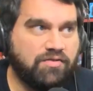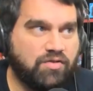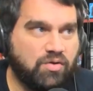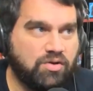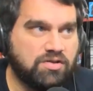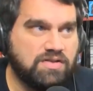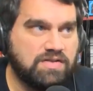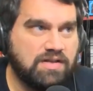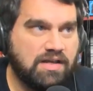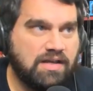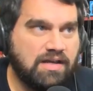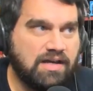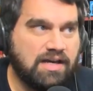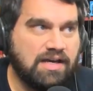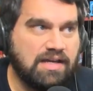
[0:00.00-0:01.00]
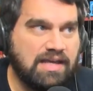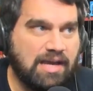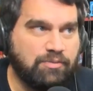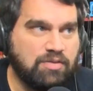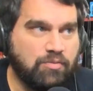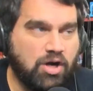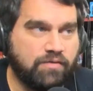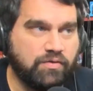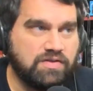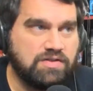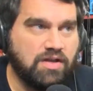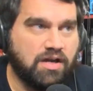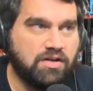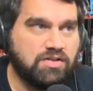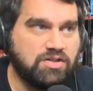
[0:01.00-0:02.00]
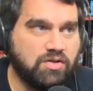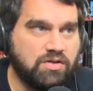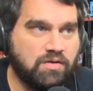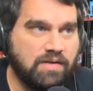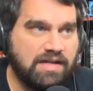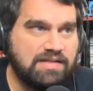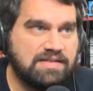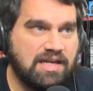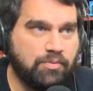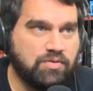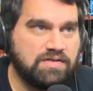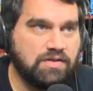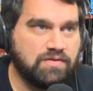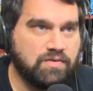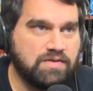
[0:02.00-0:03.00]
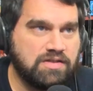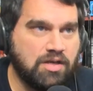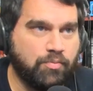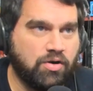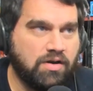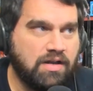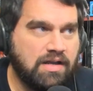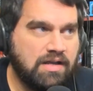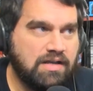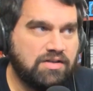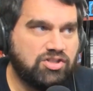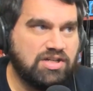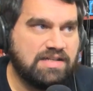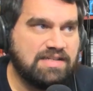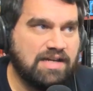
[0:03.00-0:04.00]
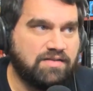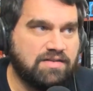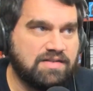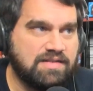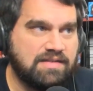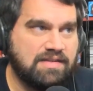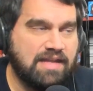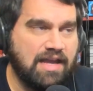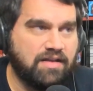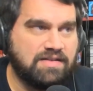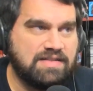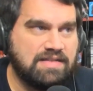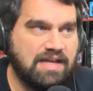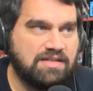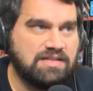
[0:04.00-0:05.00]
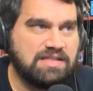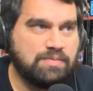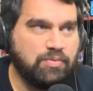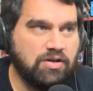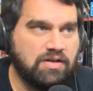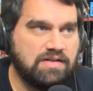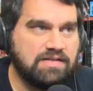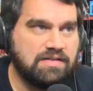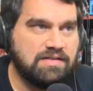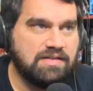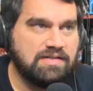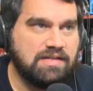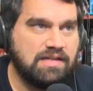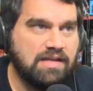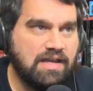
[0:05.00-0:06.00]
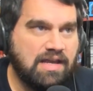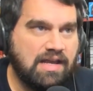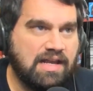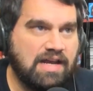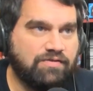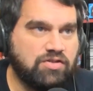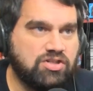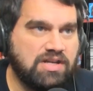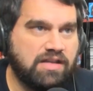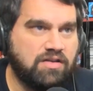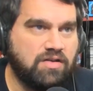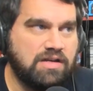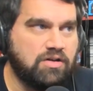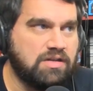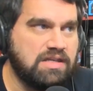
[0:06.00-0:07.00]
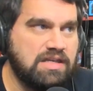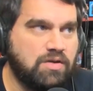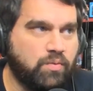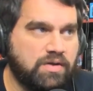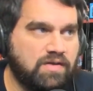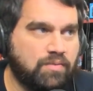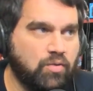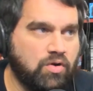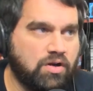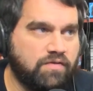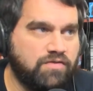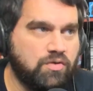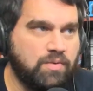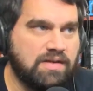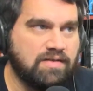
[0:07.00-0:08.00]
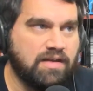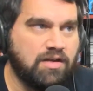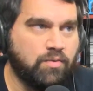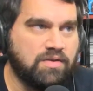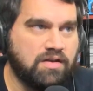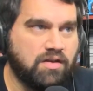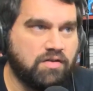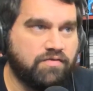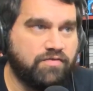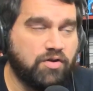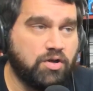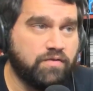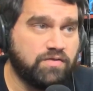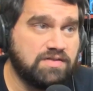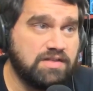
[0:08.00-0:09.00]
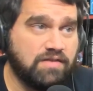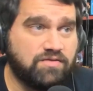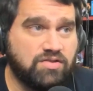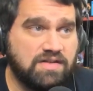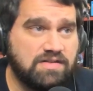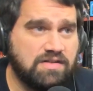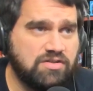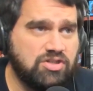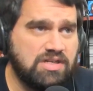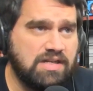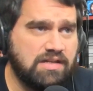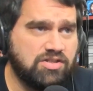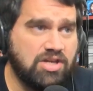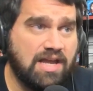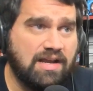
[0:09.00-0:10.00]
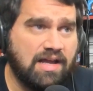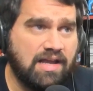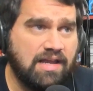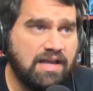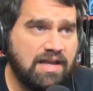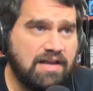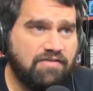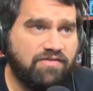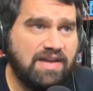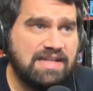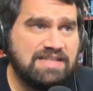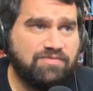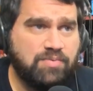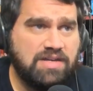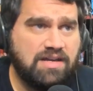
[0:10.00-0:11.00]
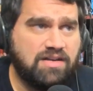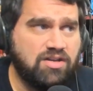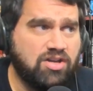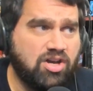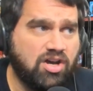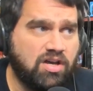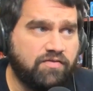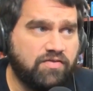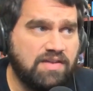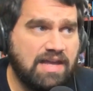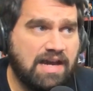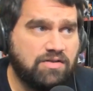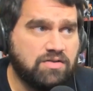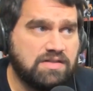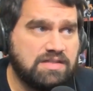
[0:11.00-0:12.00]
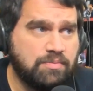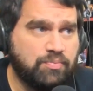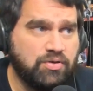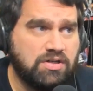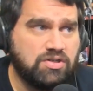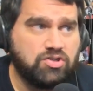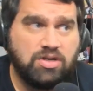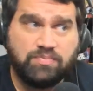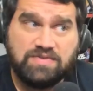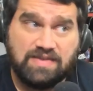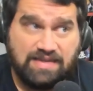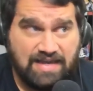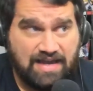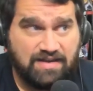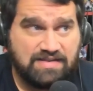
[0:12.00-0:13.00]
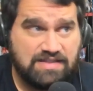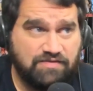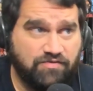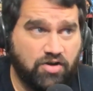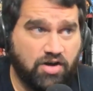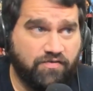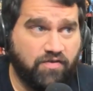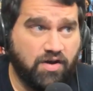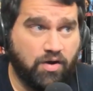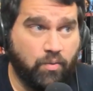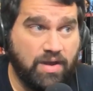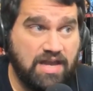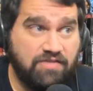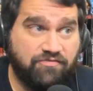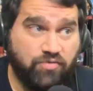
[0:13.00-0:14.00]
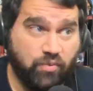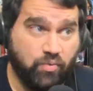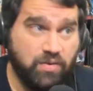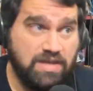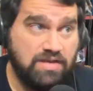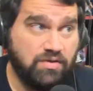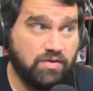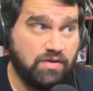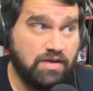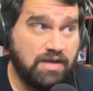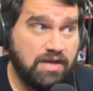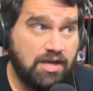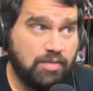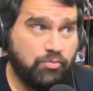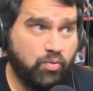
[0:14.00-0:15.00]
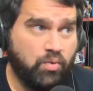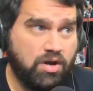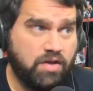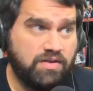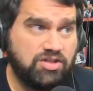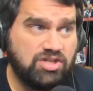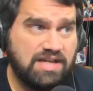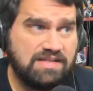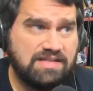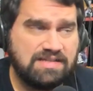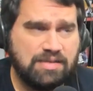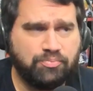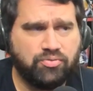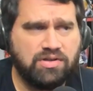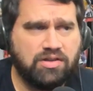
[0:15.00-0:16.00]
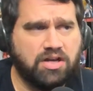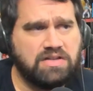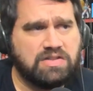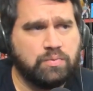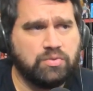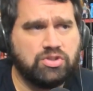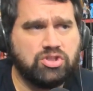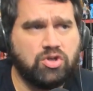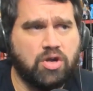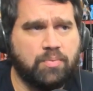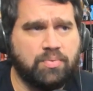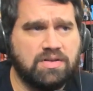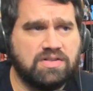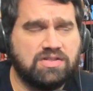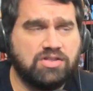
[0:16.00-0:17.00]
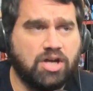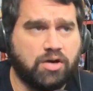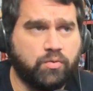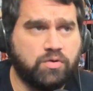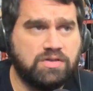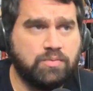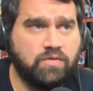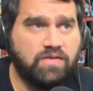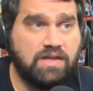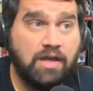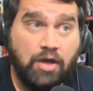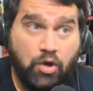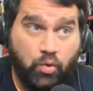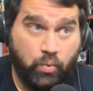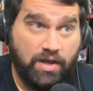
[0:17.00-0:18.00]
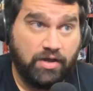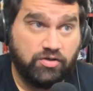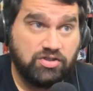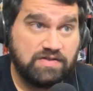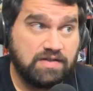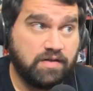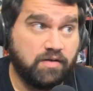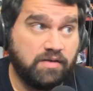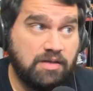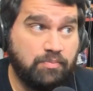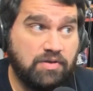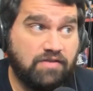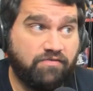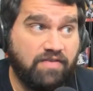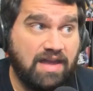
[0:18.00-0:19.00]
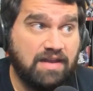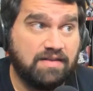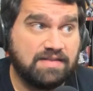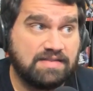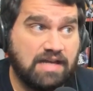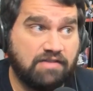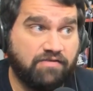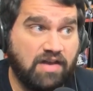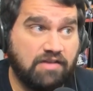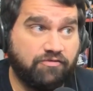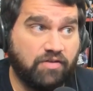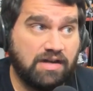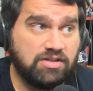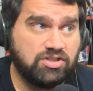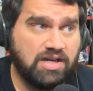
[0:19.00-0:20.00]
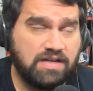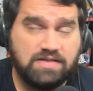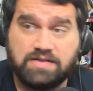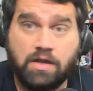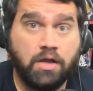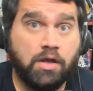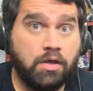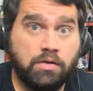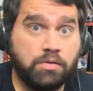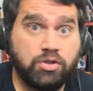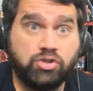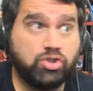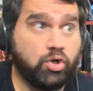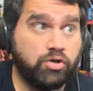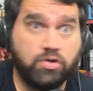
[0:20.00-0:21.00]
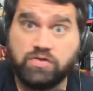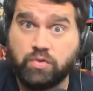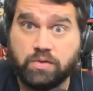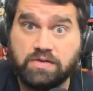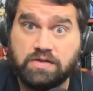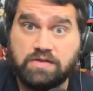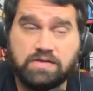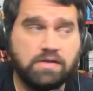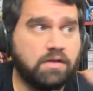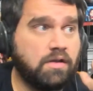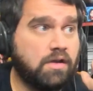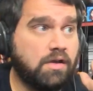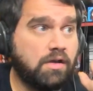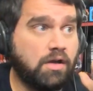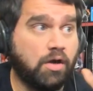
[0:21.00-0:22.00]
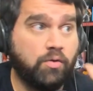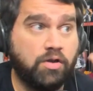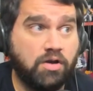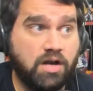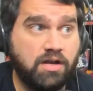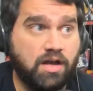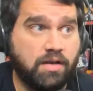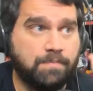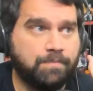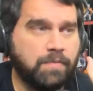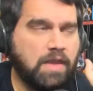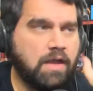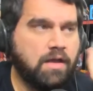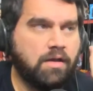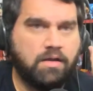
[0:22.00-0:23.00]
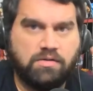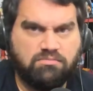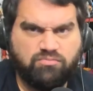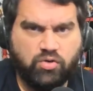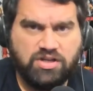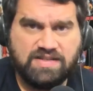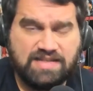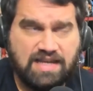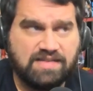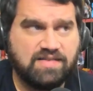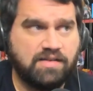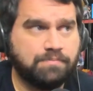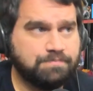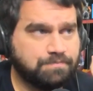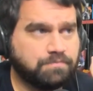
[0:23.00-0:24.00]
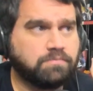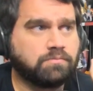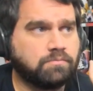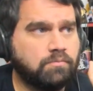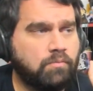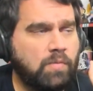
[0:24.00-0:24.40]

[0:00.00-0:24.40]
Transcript: But of course, uh, Captain Marvel star showed her lightsaber skills over the summer, checked out the Galaxy's Edge experience in Disney, and after channeling her inner geek once more a few weeks later with another photo of herself dressed as Jedi, fans have begun to call for the actress to book a trip to the galaxy far, far away for real. But what are the chances that Brie Larson will show up in a Star Wars movie? Well, she's clearly a big fan of the sci fi franchise. Show your sources. Oh, there are none. We're just guessing.